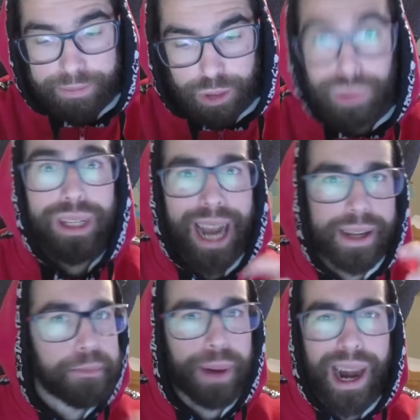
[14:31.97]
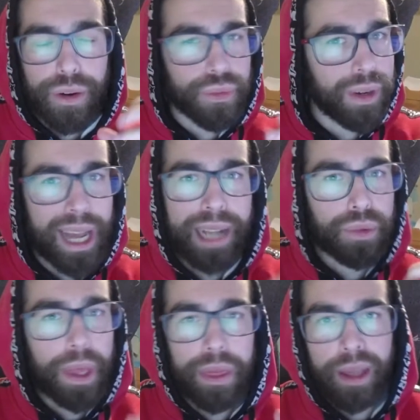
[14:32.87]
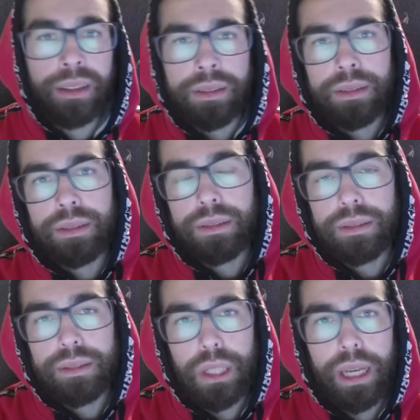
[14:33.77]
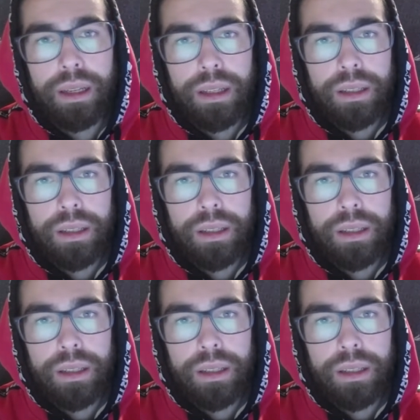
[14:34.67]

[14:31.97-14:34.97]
you carry powerful light within, okay?